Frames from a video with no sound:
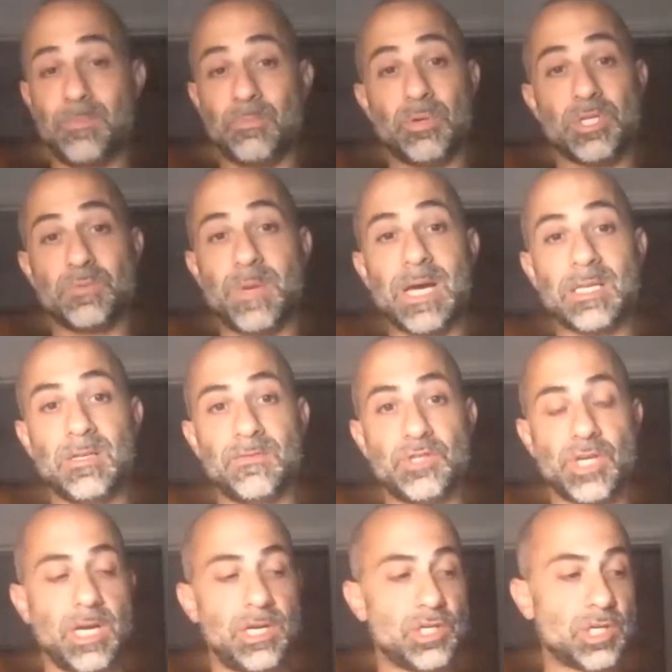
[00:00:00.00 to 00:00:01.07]
perspective
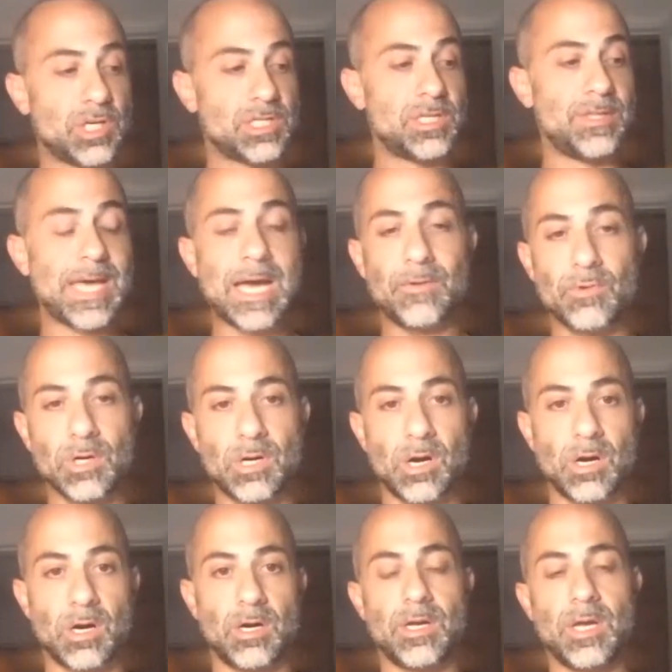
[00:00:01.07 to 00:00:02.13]
change, because in that
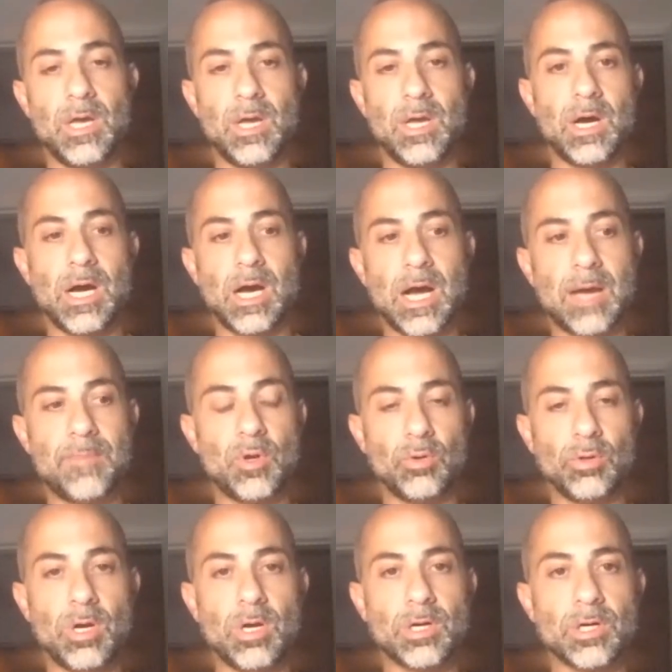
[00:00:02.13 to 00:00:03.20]
regard, I'm no
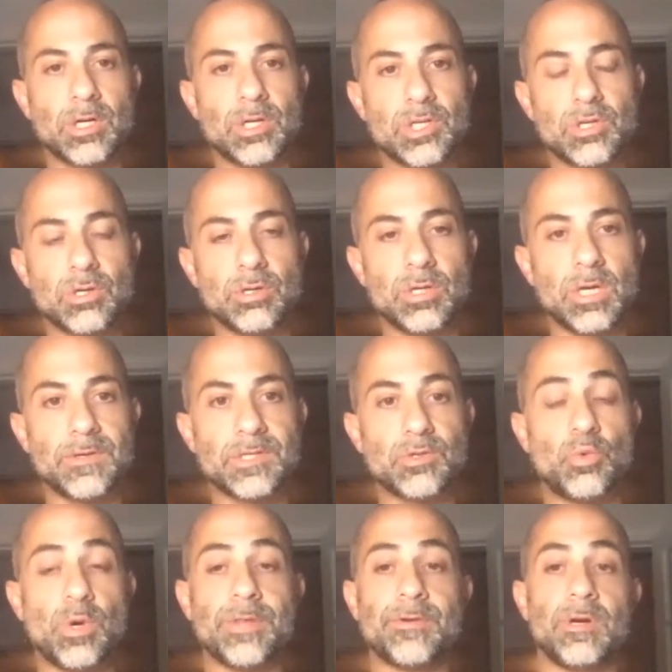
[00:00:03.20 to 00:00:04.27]
longer concerned as to
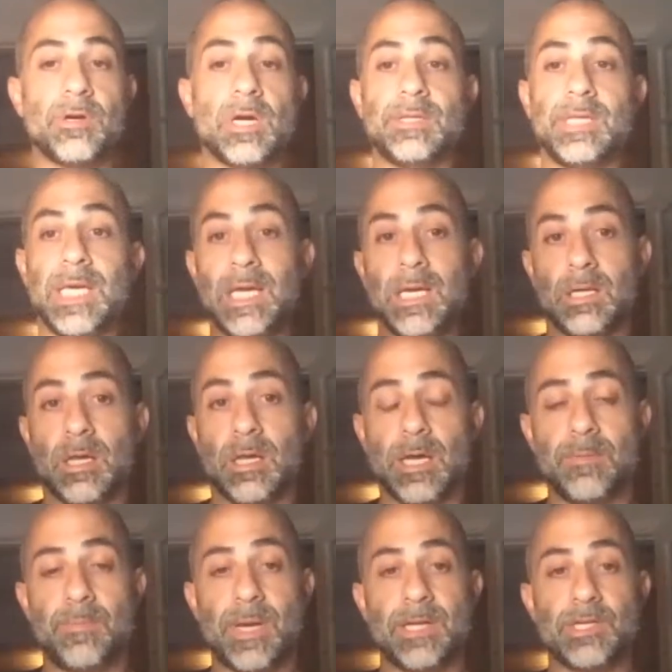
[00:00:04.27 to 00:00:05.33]
whether or not the incline
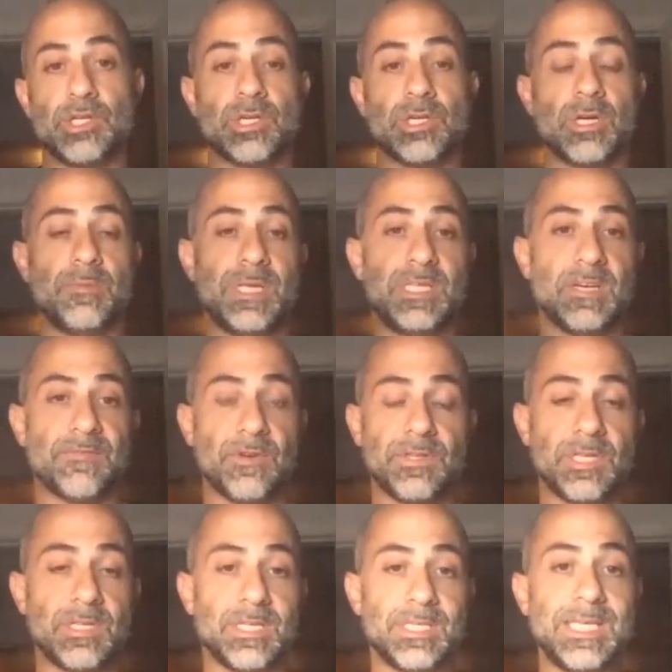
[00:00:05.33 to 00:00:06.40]
bench is going to be different
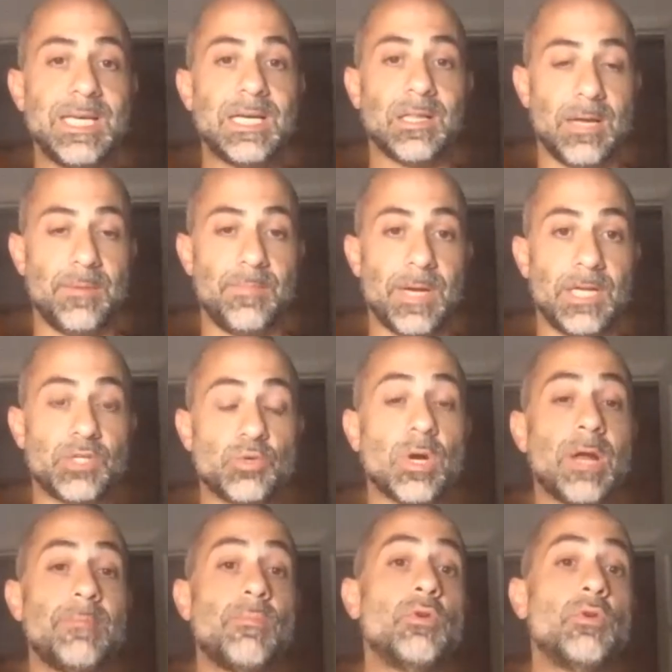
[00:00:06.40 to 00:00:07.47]
than the decline bench. What
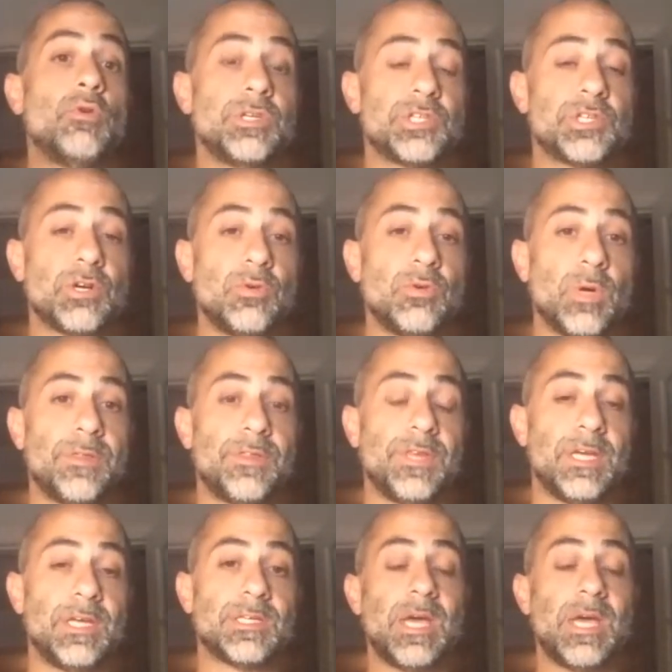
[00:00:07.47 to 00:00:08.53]
I'm most concerned with
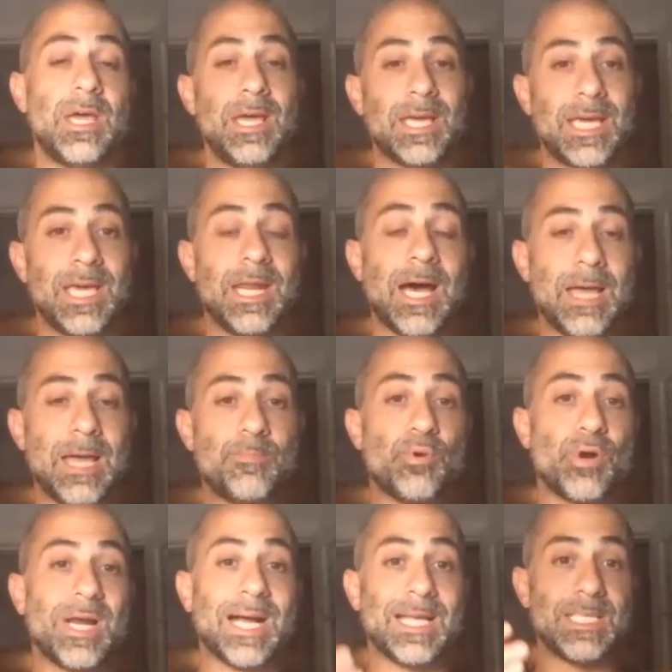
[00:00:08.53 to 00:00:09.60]
is, can I
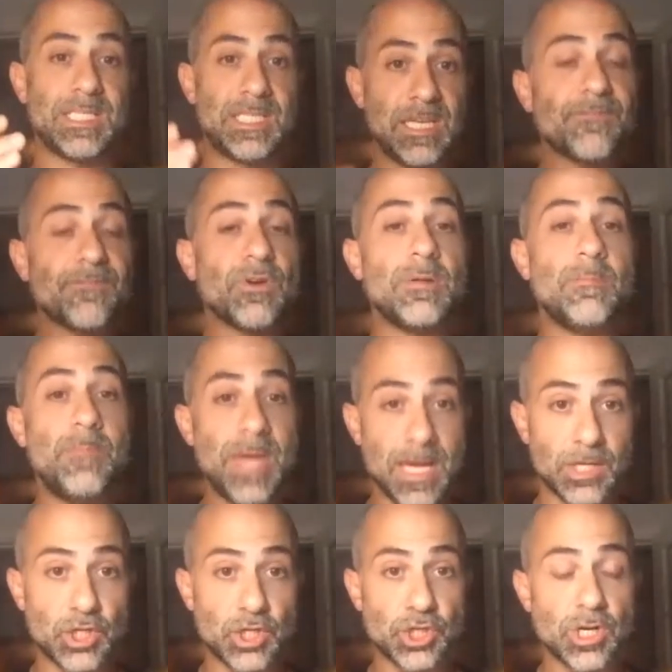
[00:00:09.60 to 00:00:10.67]
bring a different
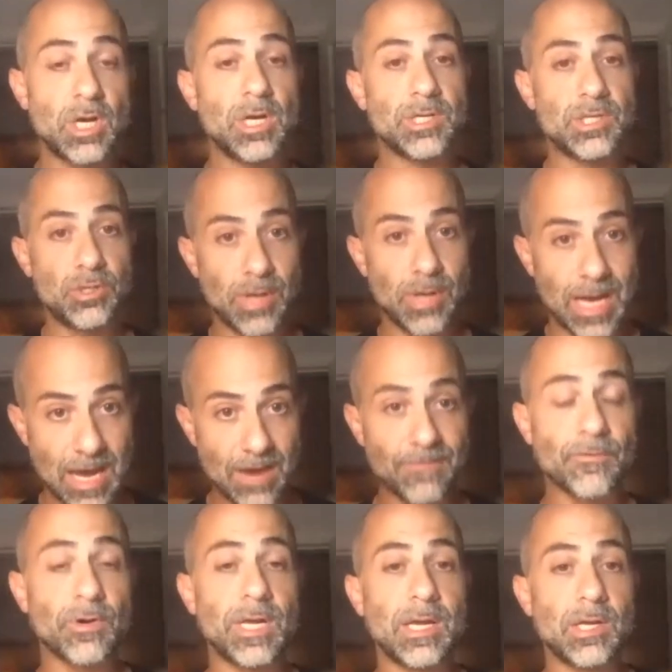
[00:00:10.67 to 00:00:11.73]
Mitch to
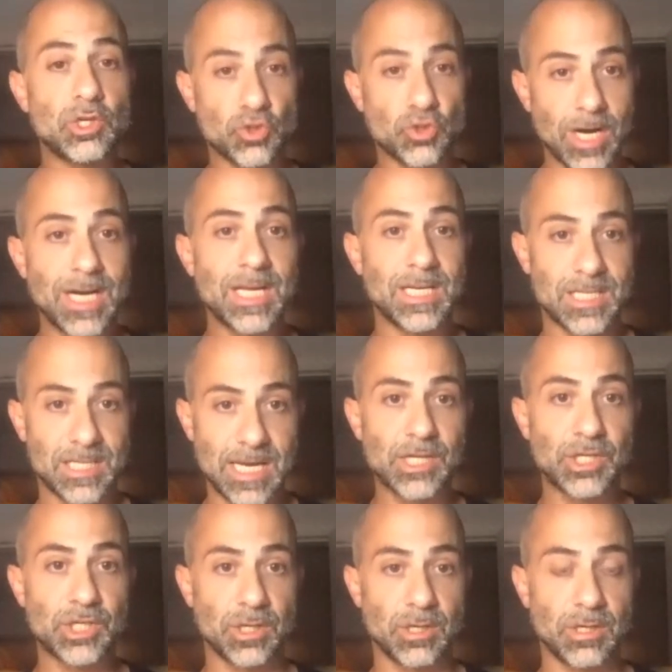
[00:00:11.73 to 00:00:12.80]
every training
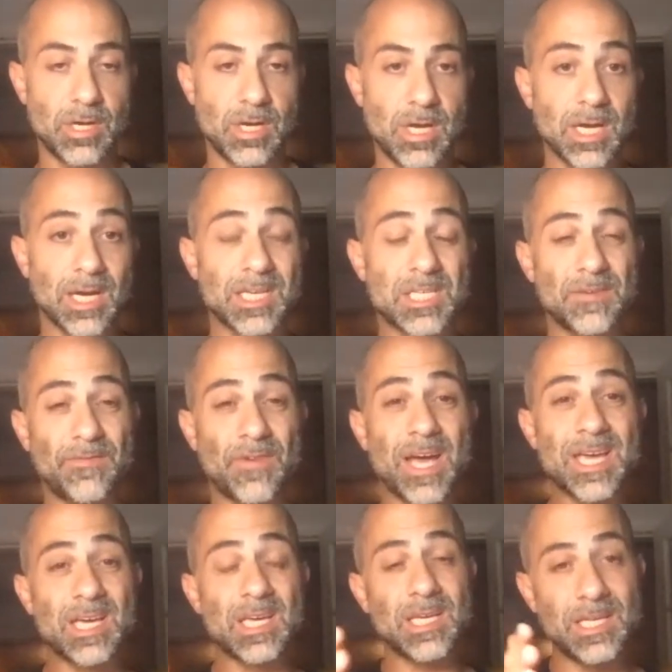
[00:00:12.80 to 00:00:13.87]
session? Because if I
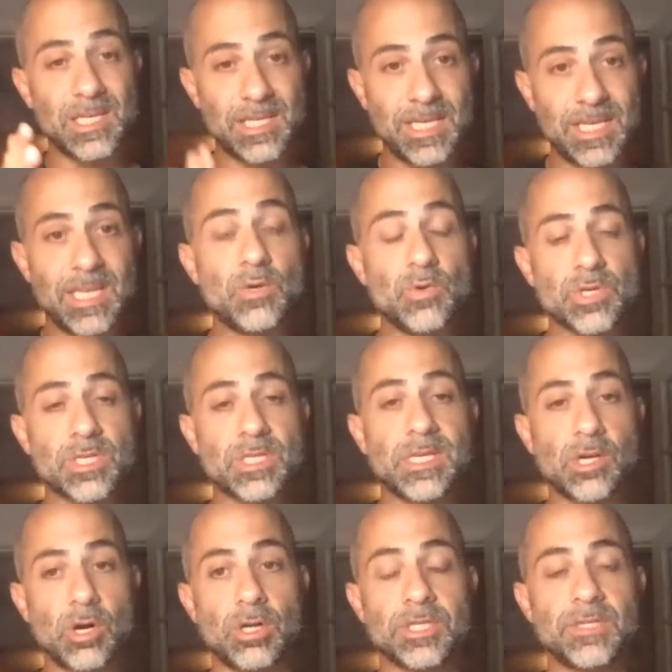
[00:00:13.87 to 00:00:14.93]
can continuously
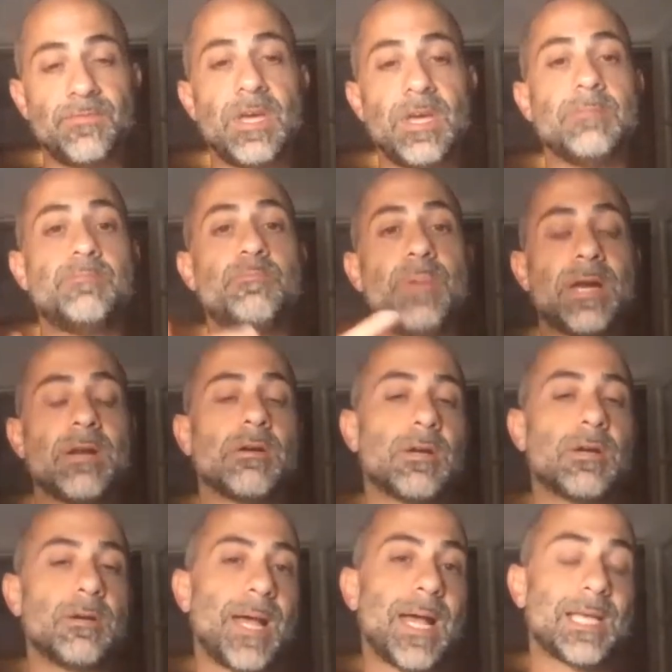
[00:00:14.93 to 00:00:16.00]
cultivate better
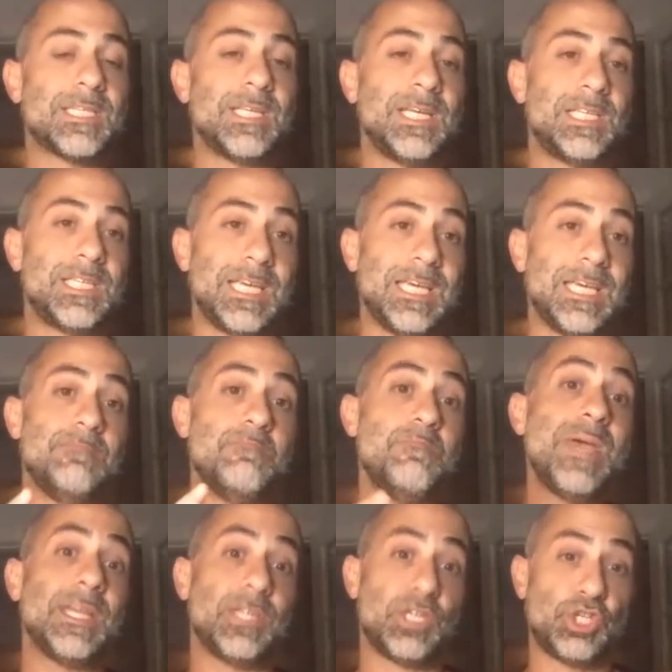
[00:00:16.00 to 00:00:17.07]
capacities in
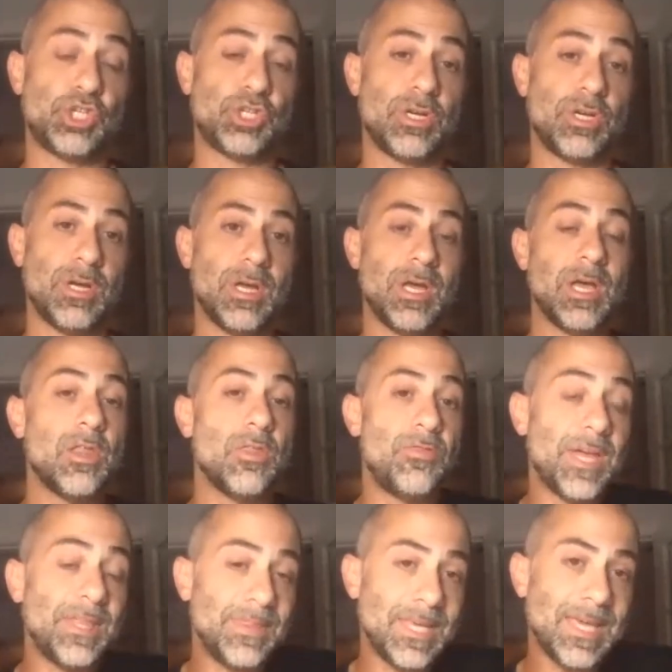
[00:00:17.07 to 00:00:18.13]
Mitch,
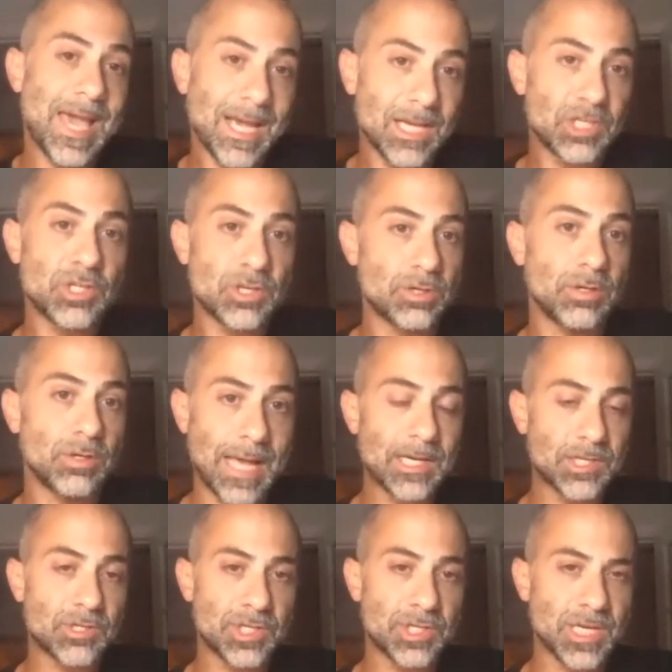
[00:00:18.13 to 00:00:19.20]
then the external
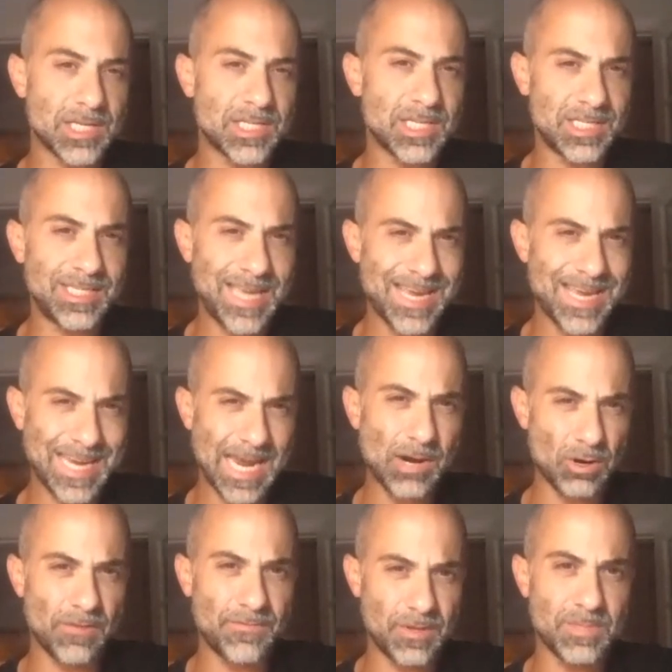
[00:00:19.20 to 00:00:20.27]
exercises take care
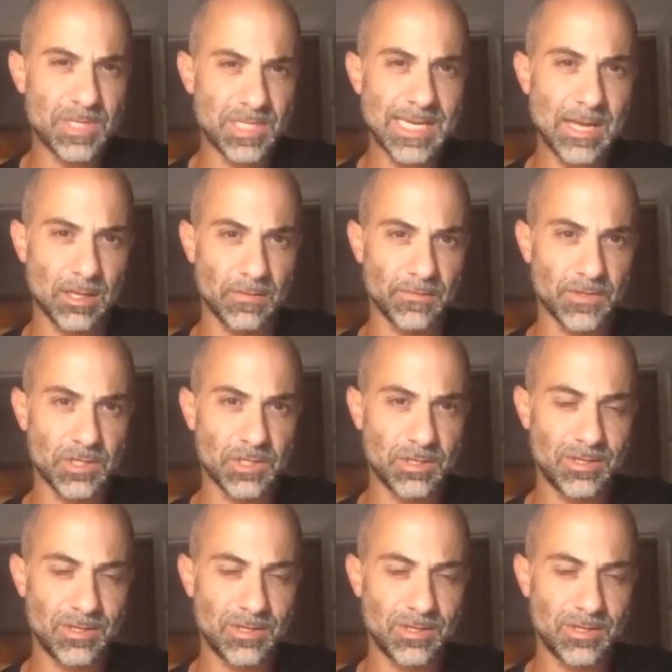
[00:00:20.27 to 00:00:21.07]
of themselves.